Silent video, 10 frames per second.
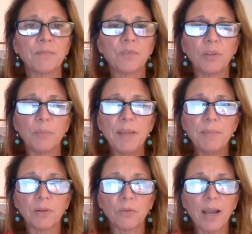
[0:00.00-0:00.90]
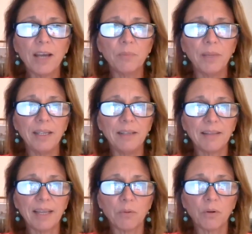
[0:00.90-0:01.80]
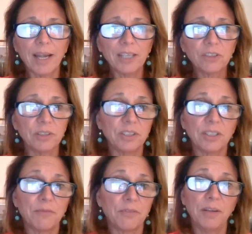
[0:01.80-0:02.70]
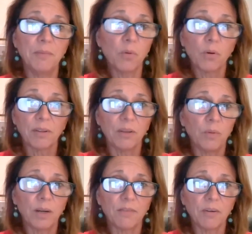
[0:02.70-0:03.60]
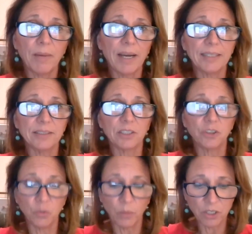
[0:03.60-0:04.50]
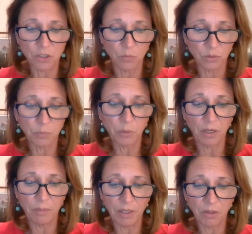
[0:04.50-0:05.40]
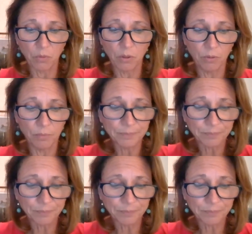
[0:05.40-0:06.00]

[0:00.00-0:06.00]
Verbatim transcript: for the people around me that were actually suffering more than whatever my situation was putting me through.